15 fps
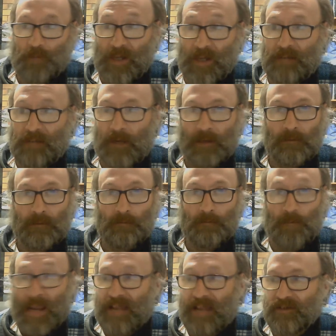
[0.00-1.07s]
Beamer.
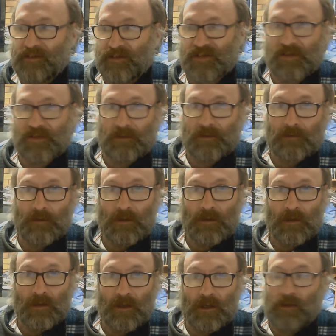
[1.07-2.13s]
Benz.
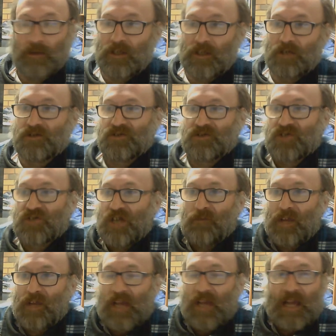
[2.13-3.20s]
You know, they're using
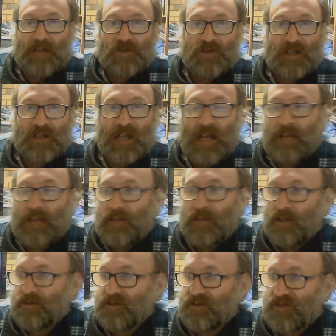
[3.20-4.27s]
stuff out of H&K. They're
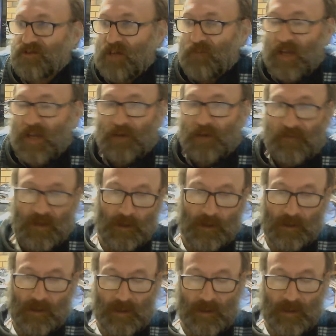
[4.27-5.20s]
using stuff out of